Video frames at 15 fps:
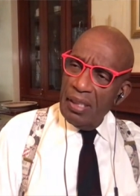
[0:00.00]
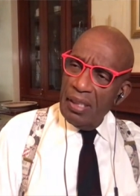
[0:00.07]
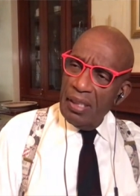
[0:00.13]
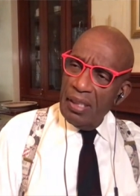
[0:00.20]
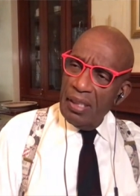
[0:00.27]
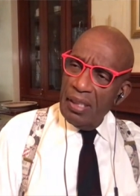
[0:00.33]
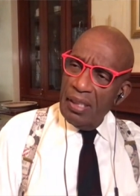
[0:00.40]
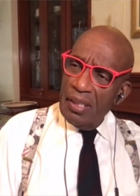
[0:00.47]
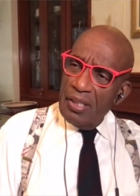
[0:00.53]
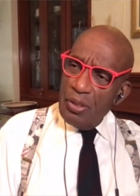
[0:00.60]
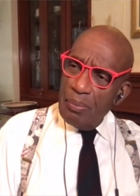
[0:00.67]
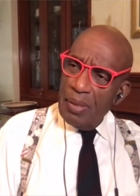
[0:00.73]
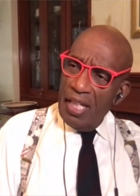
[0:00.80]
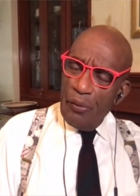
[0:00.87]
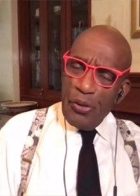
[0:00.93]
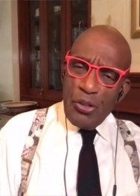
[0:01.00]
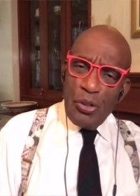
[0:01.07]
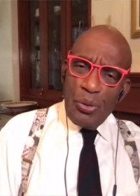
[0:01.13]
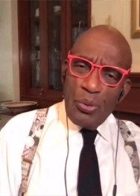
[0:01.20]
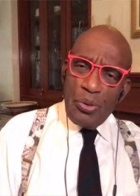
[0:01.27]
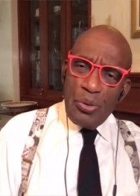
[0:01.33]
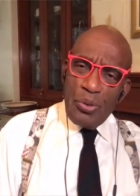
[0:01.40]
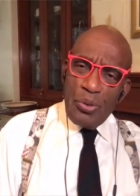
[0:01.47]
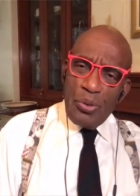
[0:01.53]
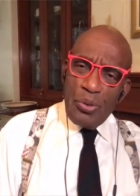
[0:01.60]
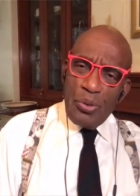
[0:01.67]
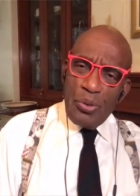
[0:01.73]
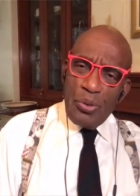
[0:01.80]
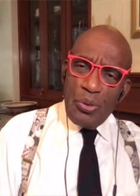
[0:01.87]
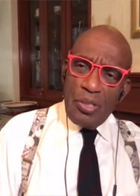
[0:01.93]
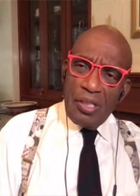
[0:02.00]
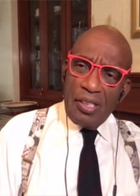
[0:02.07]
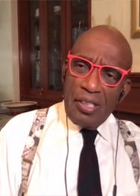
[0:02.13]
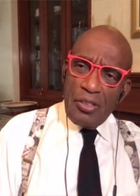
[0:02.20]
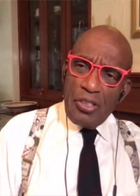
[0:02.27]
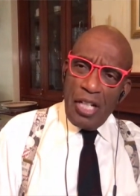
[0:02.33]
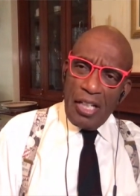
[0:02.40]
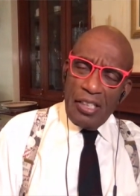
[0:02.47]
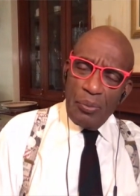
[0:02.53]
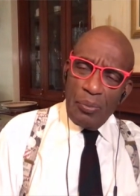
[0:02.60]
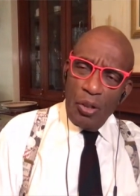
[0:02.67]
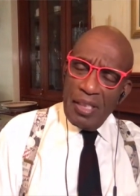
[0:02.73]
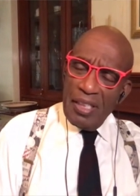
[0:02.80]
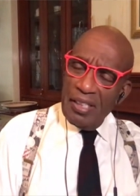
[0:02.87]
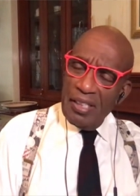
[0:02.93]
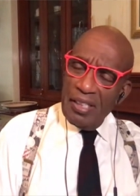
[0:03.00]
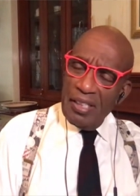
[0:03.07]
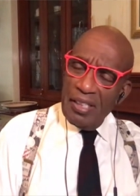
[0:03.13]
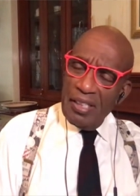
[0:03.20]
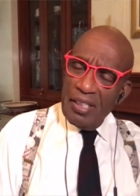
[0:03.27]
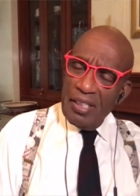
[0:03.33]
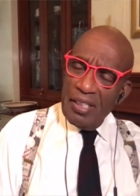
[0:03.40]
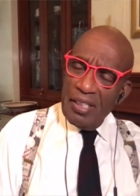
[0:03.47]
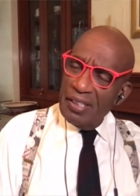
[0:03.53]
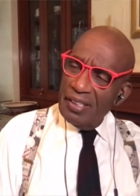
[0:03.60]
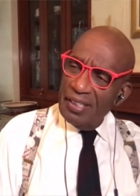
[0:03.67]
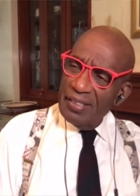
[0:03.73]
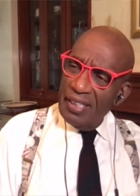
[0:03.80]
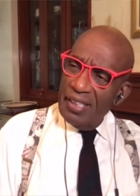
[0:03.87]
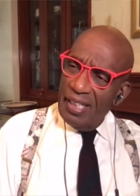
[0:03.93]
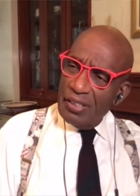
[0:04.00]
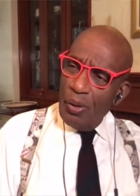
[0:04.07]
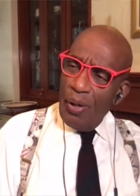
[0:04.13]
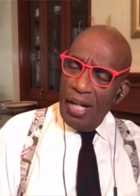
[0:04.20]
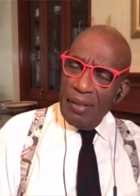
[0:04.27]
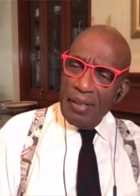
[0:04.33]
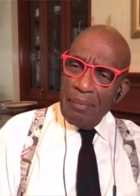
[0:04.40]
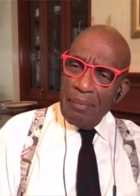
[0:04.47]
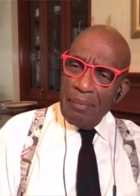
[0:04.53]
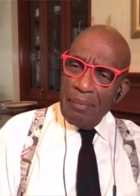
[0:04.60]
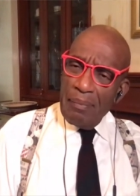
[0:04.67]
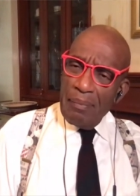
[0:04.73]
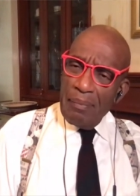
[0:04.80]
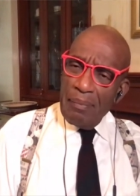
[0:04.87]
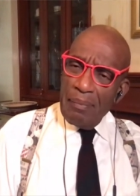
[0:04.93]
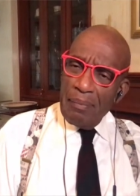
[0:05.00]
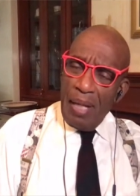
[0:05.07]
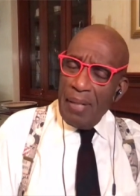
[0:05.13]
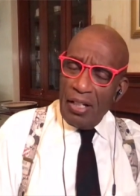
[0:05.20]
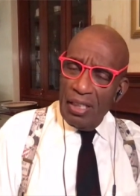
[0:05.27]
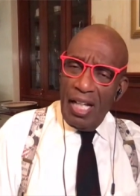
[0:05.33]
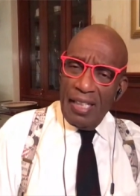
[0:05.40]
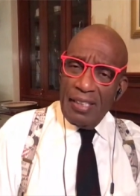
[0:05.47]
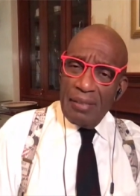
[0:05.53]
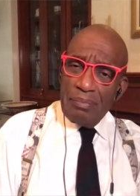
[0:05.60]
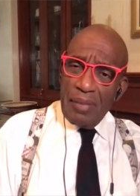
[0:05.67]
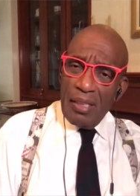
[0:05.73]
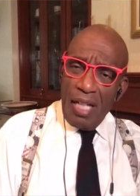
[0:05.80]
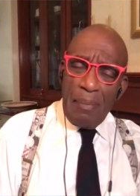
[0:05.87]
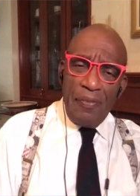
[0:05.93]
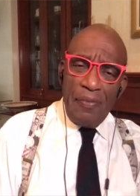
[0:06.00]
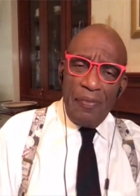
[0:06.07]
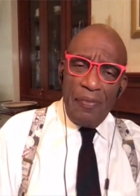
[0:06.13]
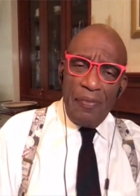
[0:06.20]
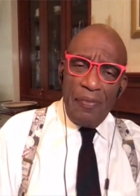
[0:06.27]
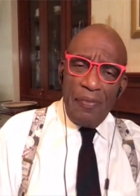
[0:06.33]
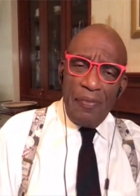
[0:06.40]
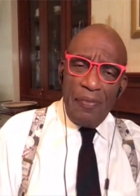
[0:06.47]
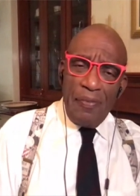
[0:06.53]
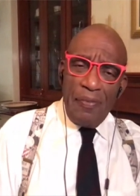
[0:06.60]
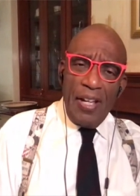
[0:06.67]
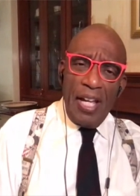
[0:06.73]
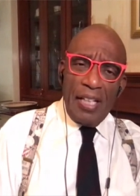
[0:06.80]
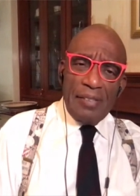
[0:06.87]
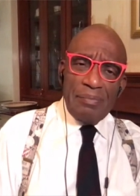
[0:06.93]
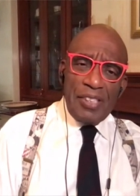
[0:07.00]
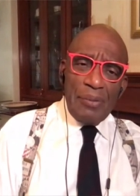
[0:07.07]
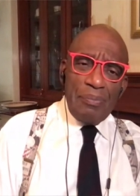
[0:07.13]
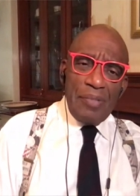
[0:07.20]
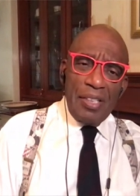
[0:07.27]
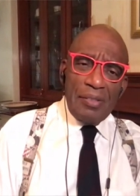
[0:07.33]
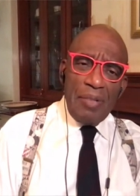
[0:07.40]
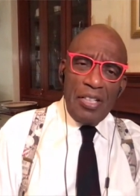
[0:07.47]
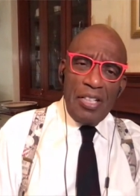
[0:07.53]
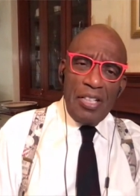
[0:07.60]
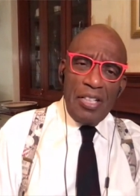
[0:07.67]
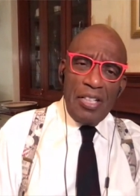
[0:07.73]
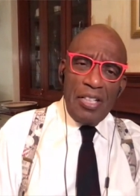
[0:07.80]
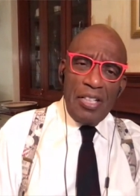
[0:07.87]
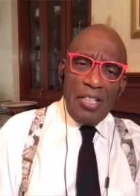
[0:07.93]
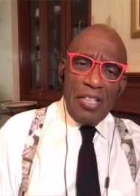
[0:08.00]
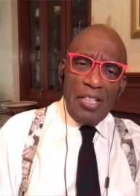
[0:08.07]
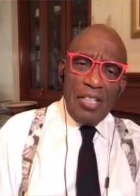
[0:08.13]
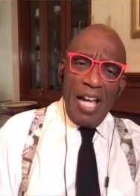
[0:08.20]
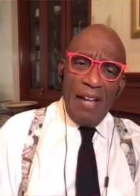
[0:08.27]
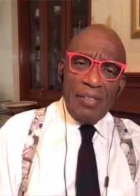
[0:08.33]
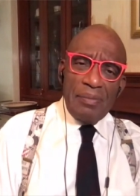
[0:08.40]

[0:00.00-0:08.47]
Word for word: uh, some health issues, and he's checked in on me. And so I, am not going to lie, I'm, I'm a fan. So there there you have